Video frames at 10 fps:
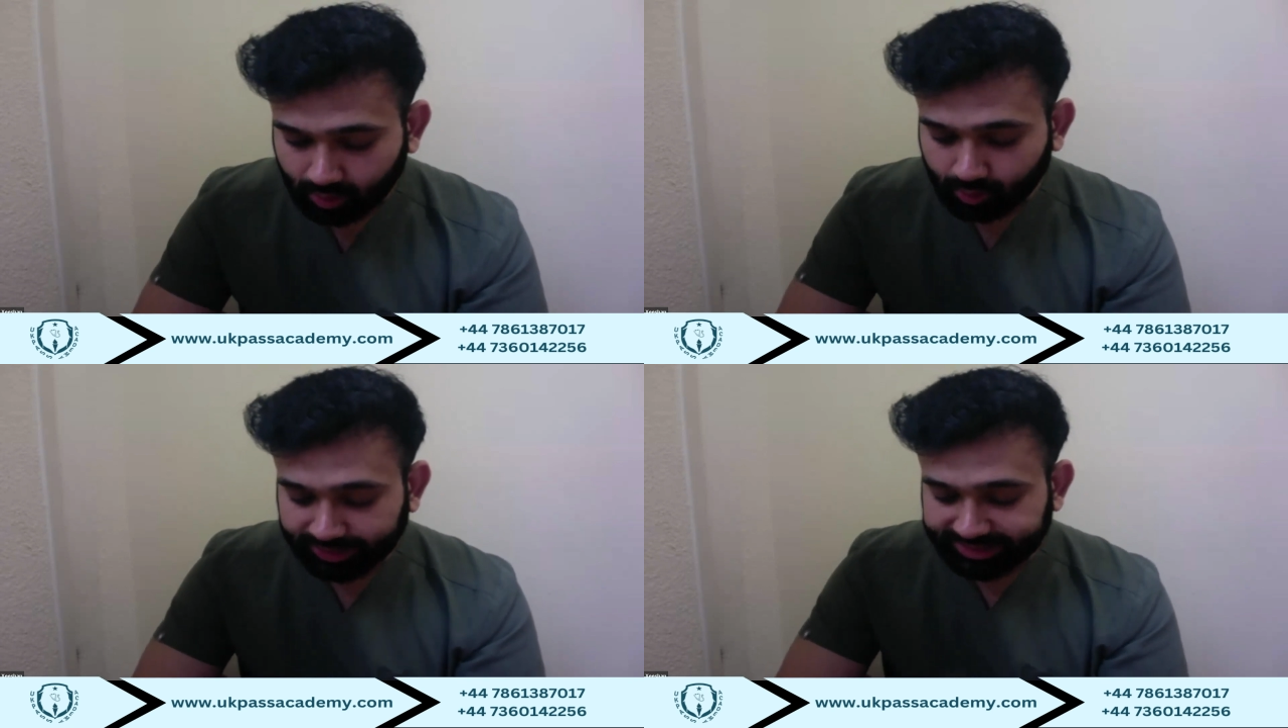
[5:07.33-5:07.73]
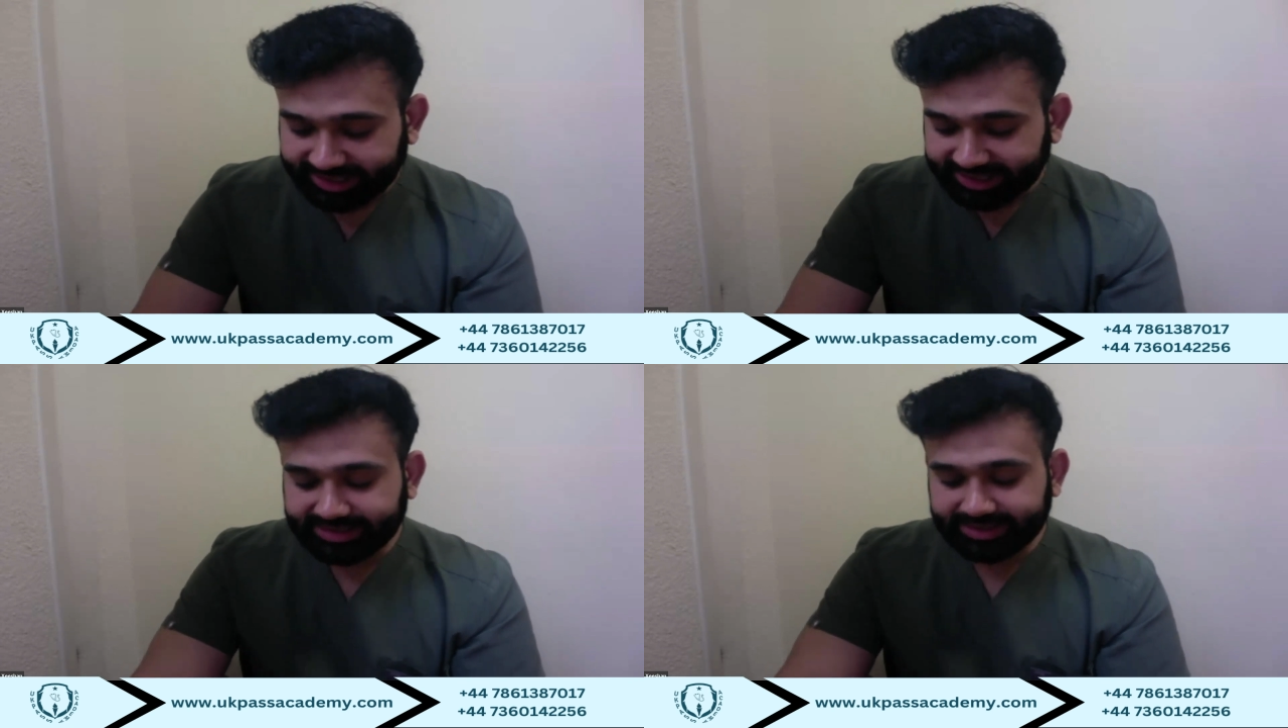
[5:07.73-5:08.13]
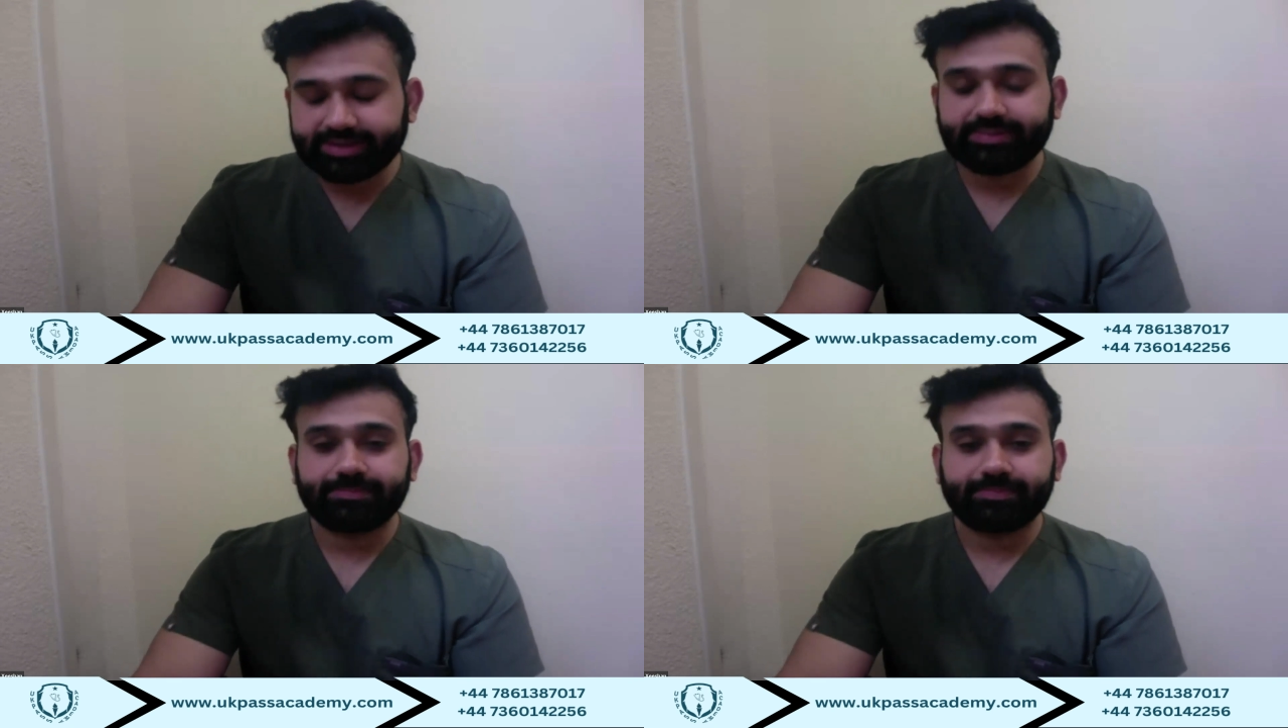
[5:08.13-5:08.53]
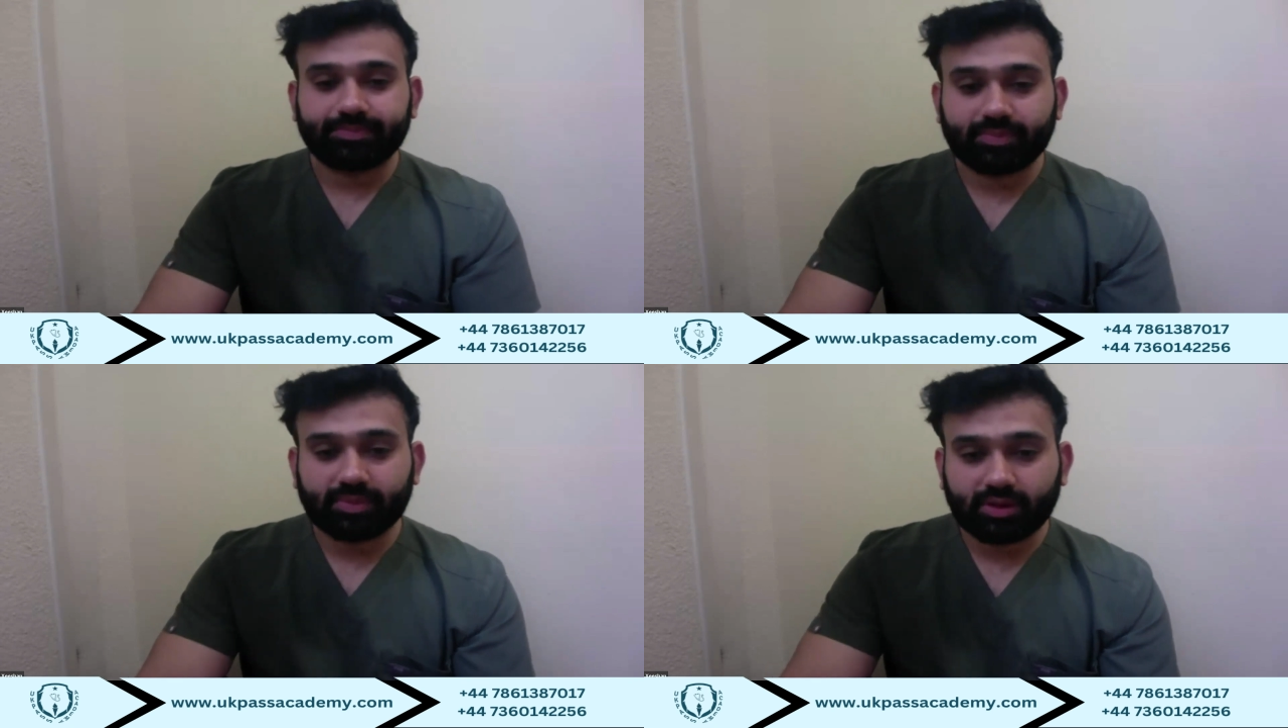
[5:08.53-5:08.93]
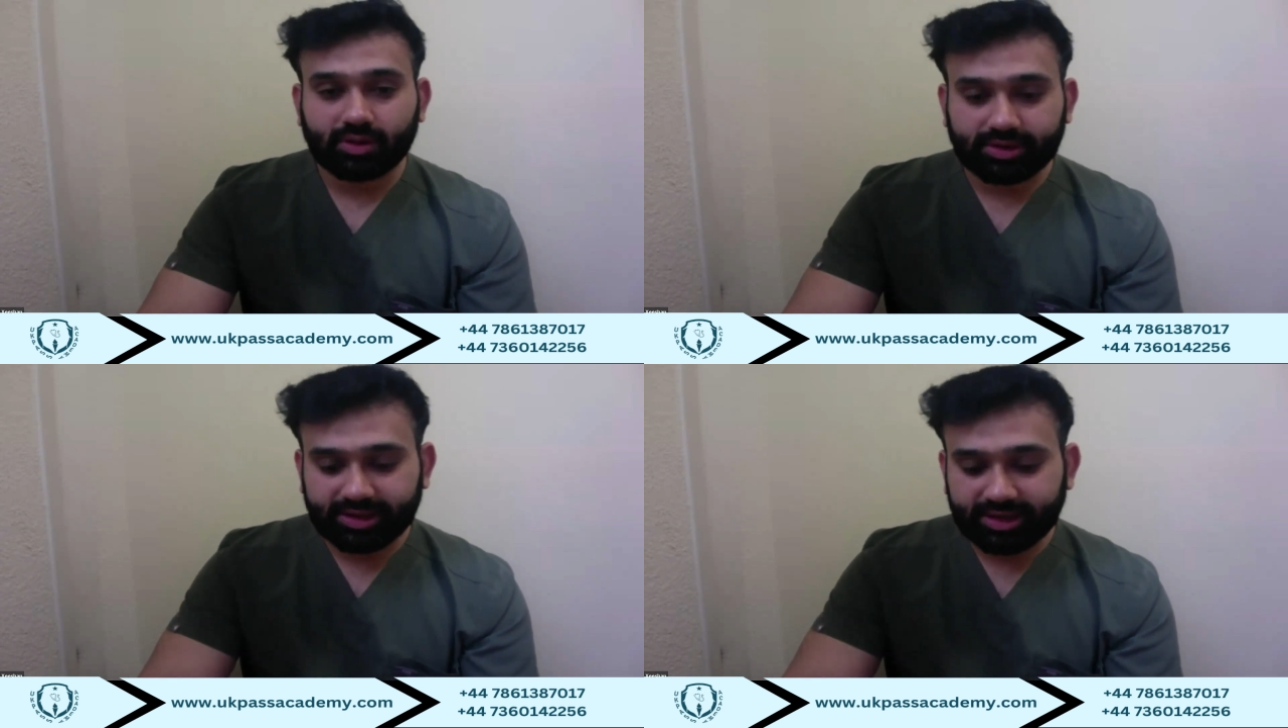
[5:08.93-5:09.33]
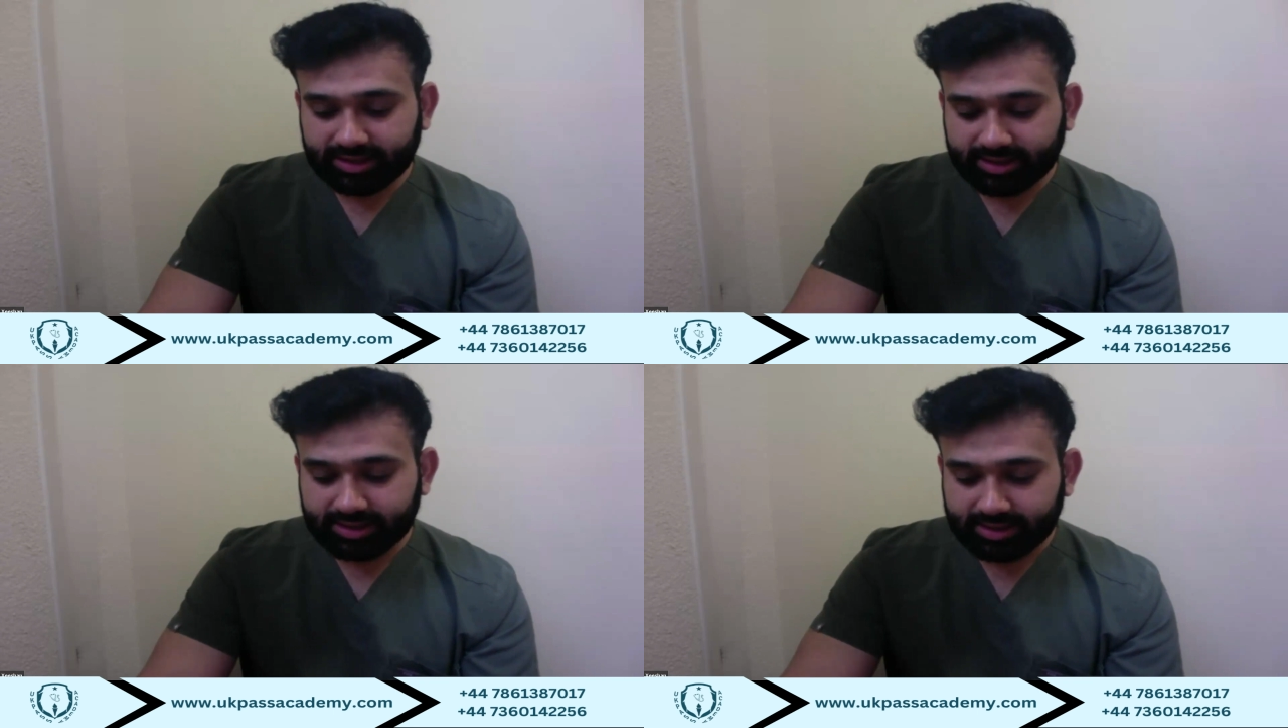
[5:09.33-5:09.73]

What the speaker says: with the headache, okay?